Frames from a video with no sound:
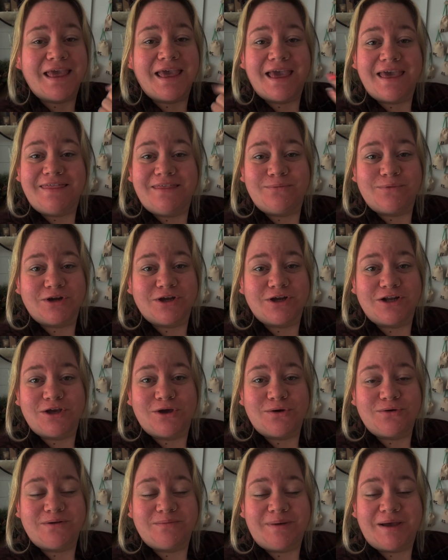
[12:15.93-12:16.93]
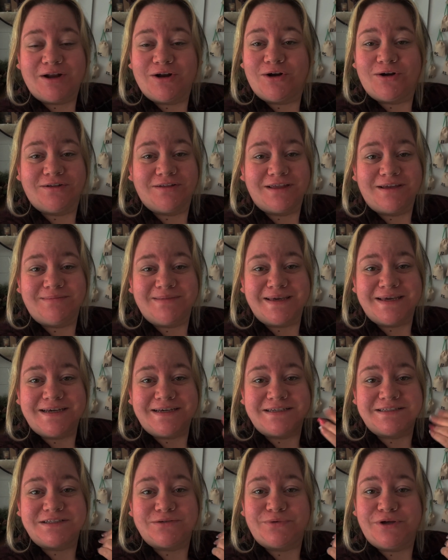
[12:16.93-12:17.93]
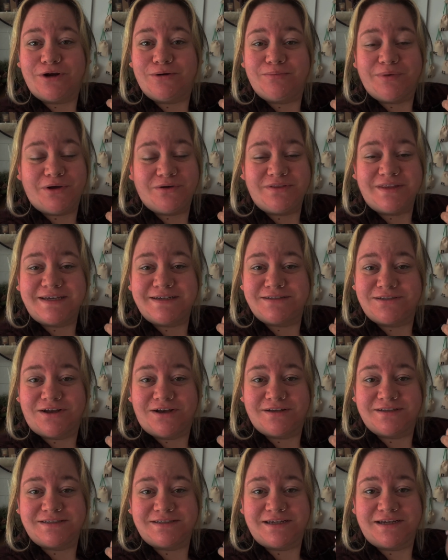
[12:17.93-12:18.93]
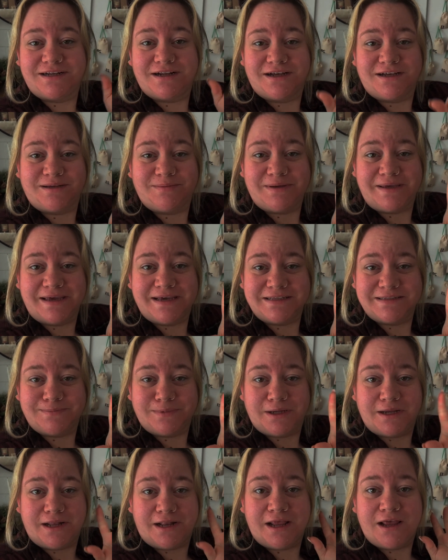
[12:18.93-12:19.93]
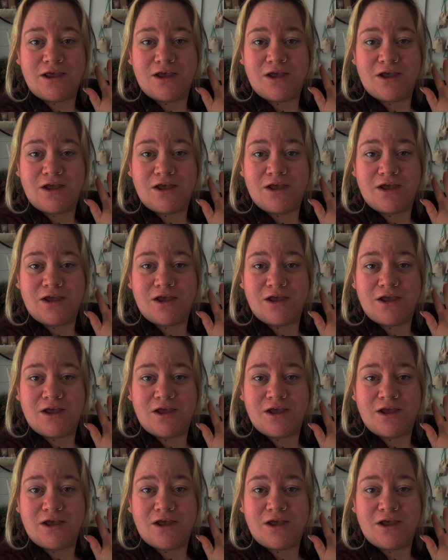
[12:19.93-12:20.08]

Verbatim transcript: And then we're gonna go to bed early because we are both exhausted. Hubby has been